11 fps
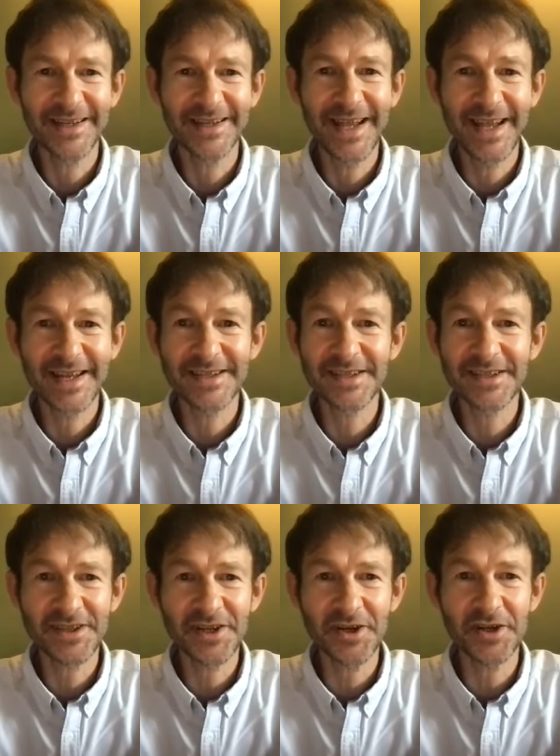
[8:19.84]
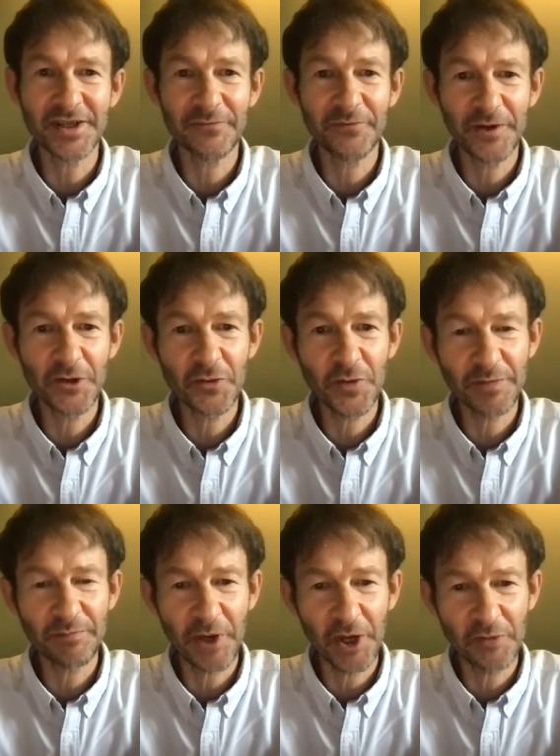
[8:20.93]
let's start, if we could, with
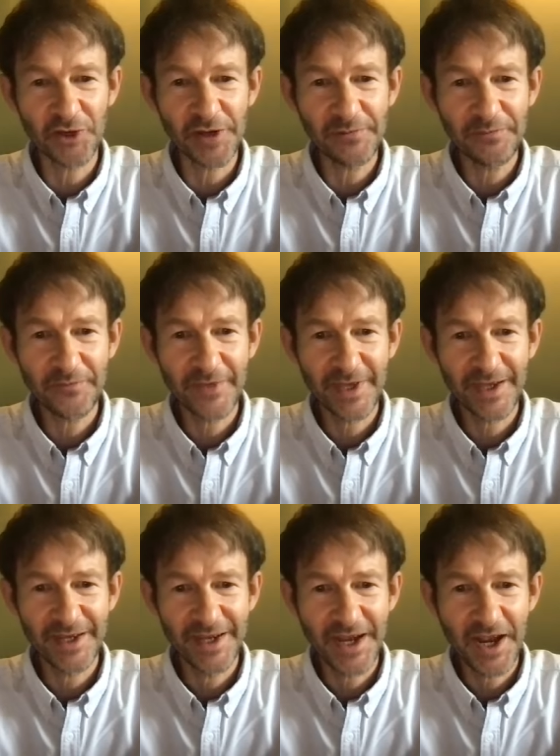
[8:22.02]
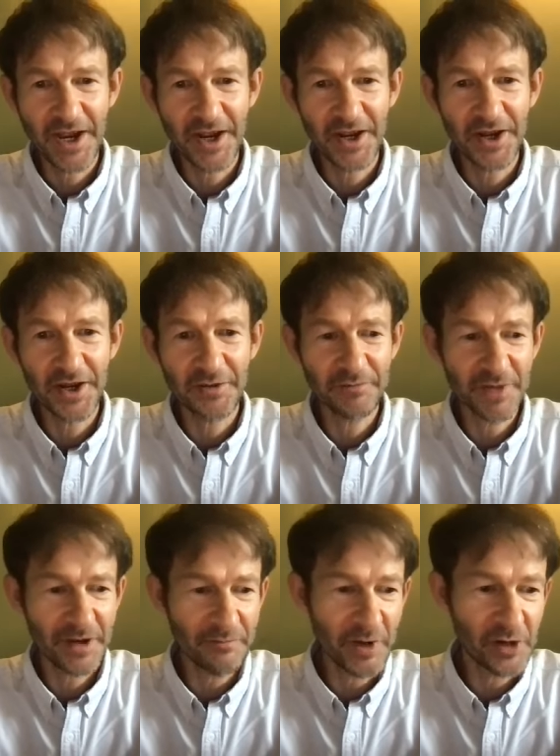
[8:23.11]
Barbara.
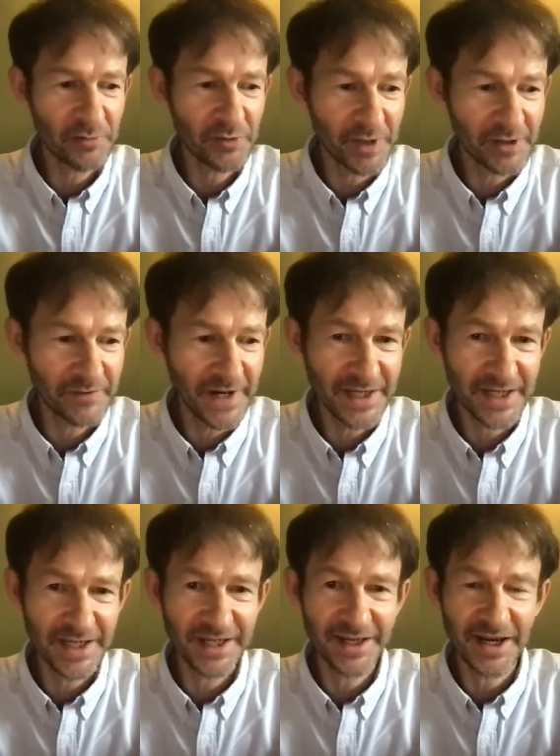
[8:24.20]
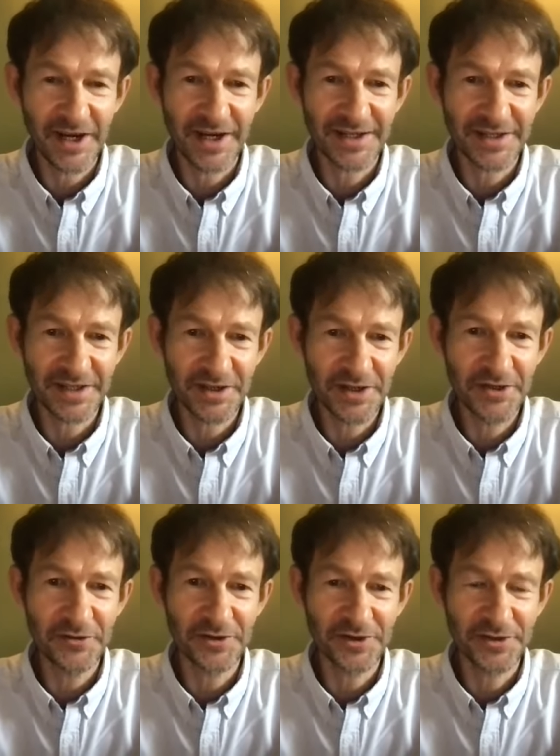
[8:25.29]
And Barbara Mulvaney, it's a
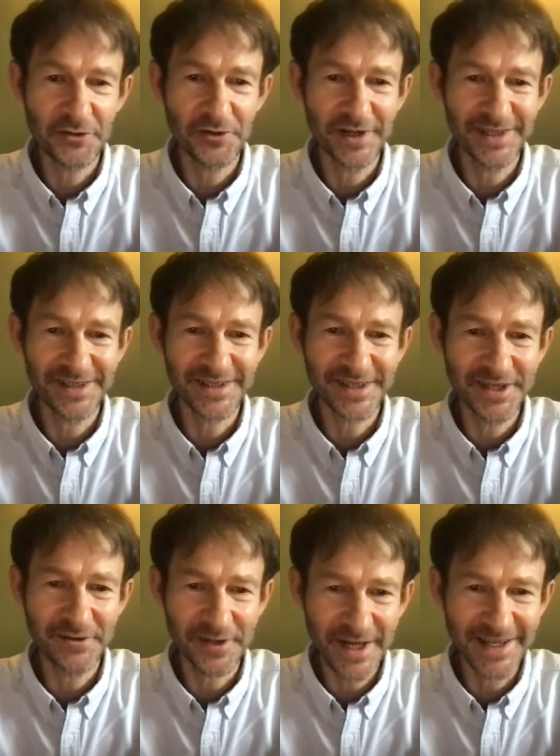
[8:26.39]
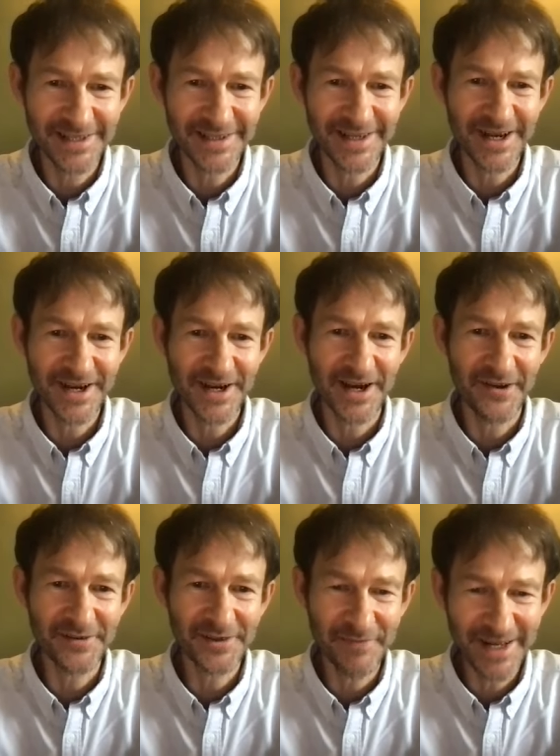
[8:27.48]
huge joy to see you again
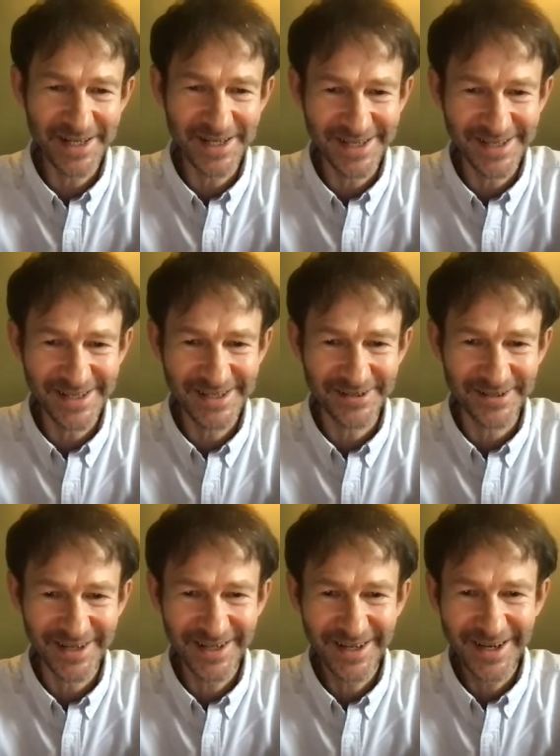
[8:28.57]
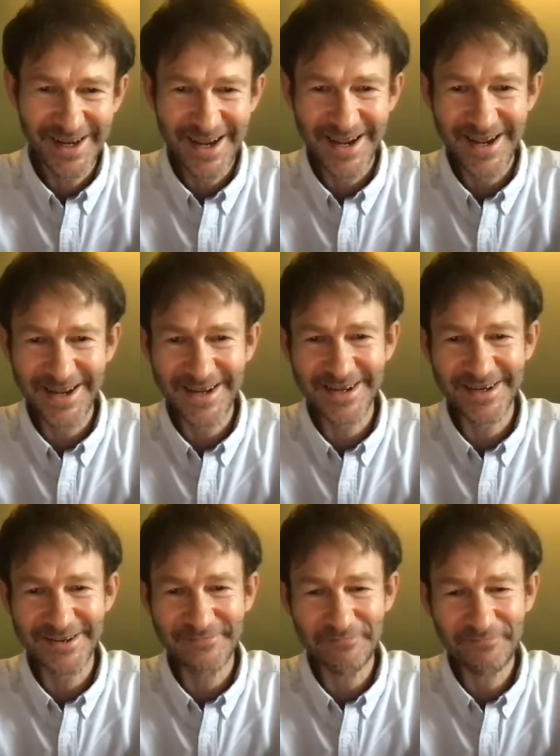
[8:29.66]
after many years.
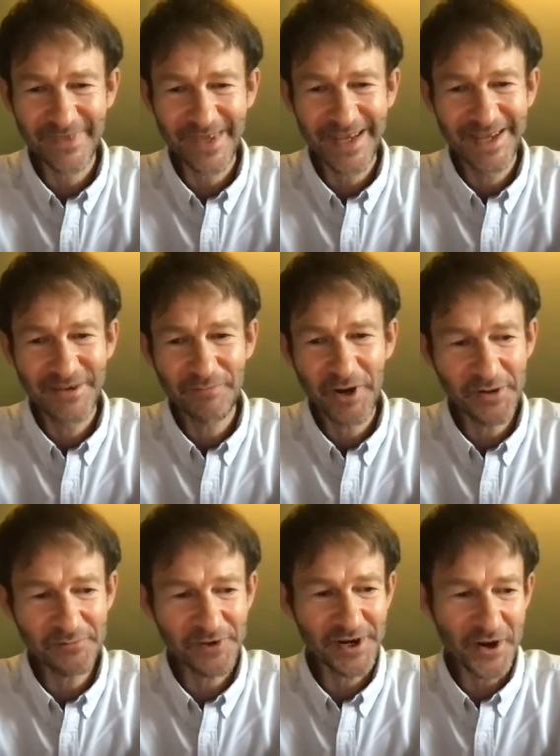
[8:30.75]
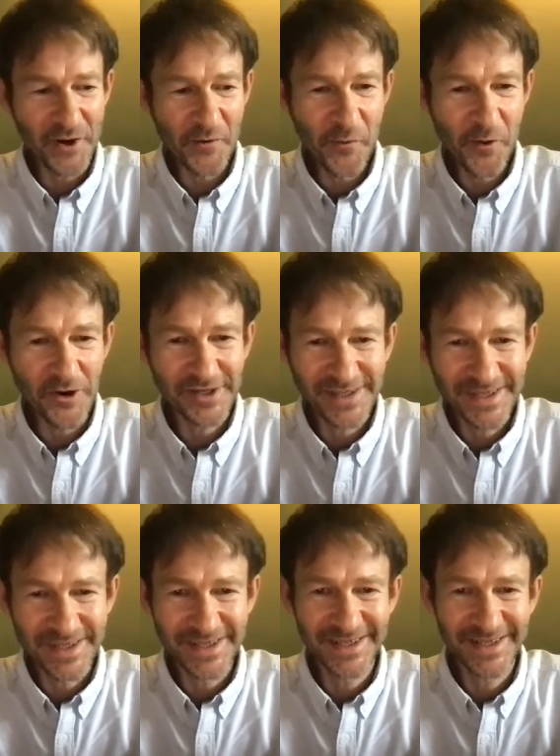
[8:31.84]
Barbara was
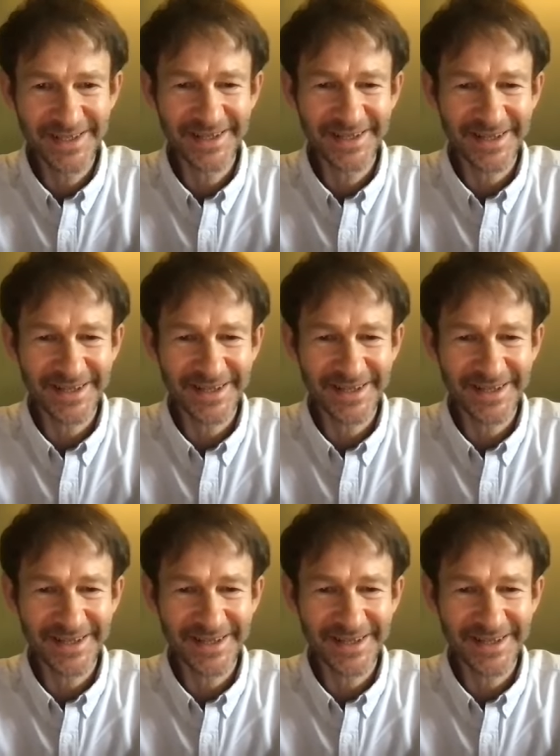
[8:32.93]
the